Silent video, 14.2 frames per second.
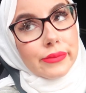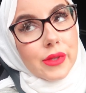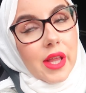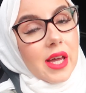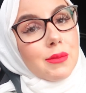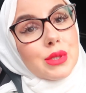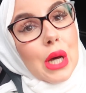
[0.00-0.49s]

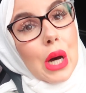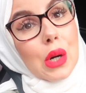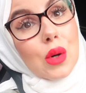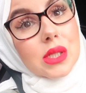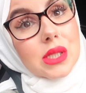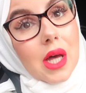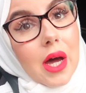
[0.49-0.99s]
Like I'm
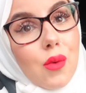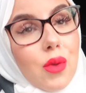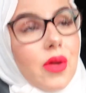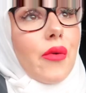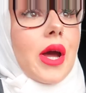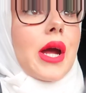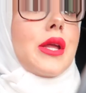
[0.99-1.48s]
so done
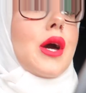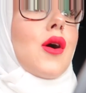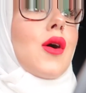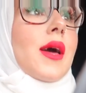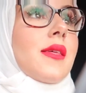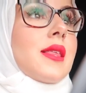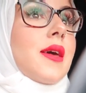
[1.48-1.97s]
with the radio.
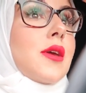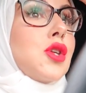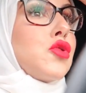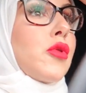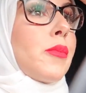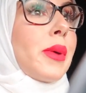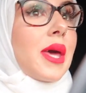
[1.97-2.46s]
Like they
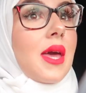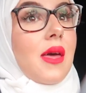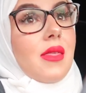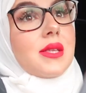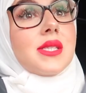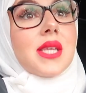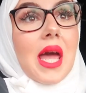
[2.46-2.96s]
just
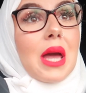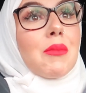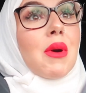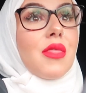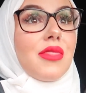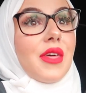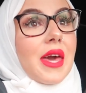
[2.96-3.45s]
repeat the
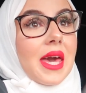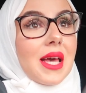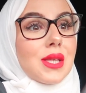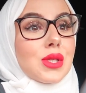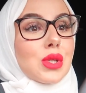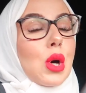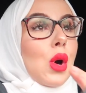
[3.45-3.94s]
same
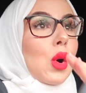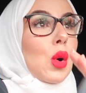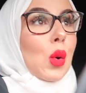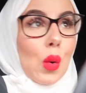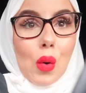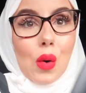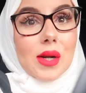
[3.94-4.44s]
things
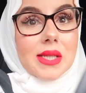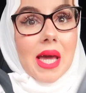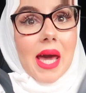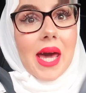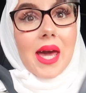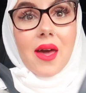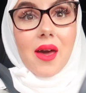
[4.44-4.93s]
all
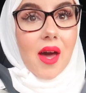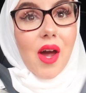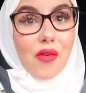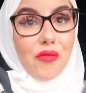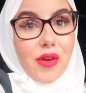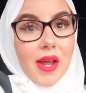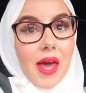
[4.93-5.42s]
day,
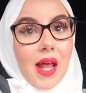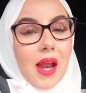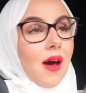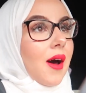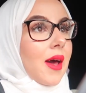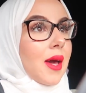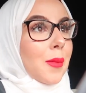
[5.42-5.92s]
every day.
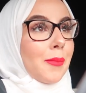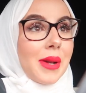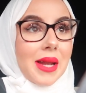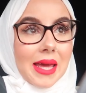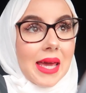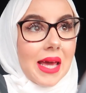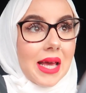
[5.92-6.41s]
Like
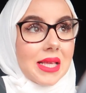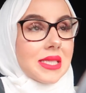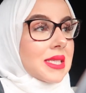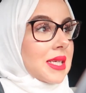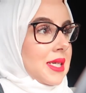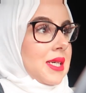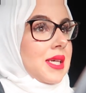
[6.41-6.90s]
please
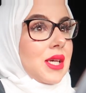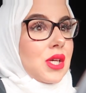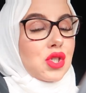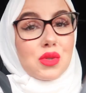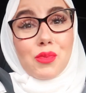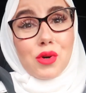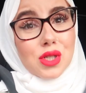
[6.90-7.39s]

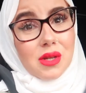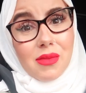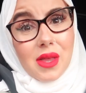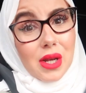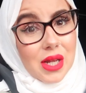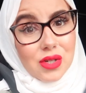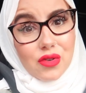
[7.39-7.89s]
just put
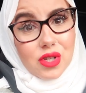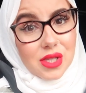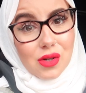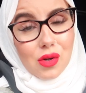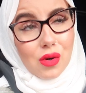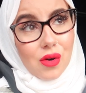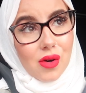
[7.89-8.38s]
something
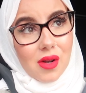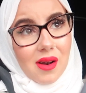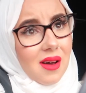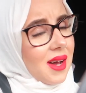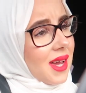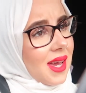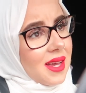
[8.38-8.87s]
interesting on.
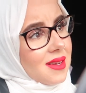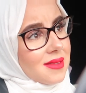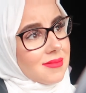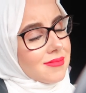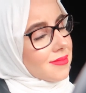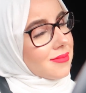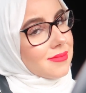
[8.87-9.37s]
Like
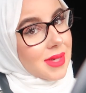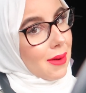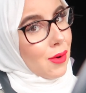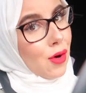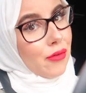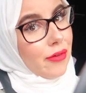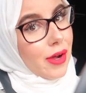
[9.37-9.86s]

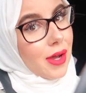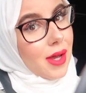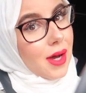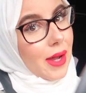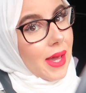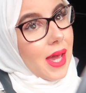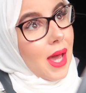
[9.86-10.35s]
I'm over
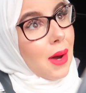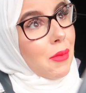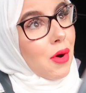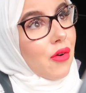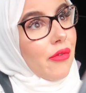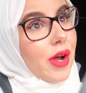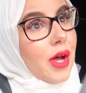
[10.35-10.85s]
it, okay? I'm
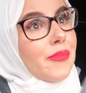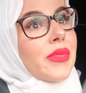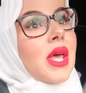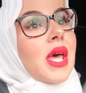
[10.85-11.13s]
over it.